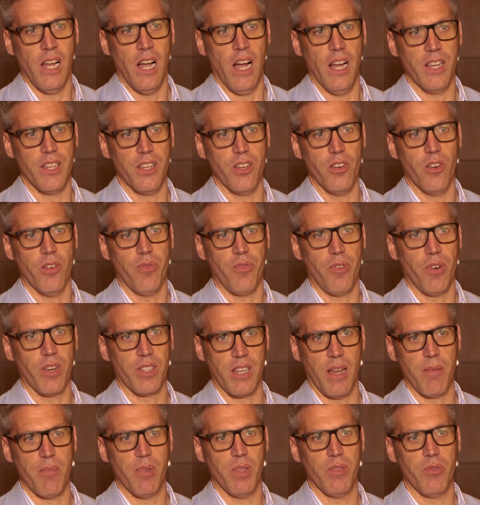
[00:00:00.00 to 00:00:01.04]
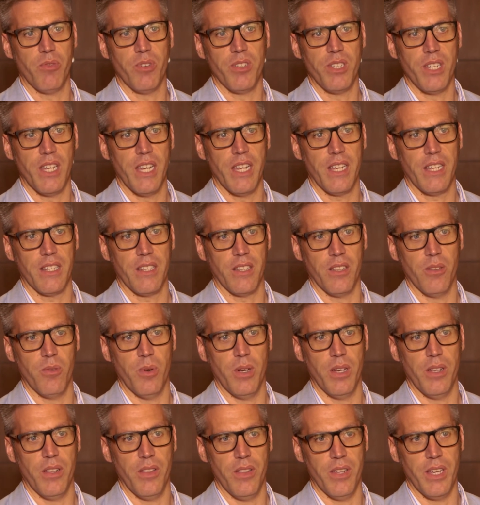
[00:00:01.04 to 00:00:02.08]
And for example, if we take
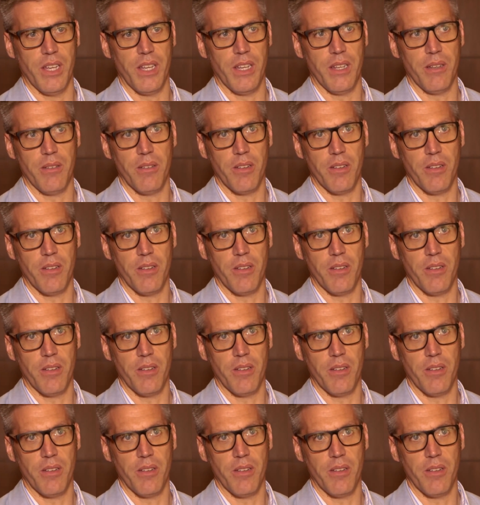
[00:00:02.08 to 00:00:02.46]
the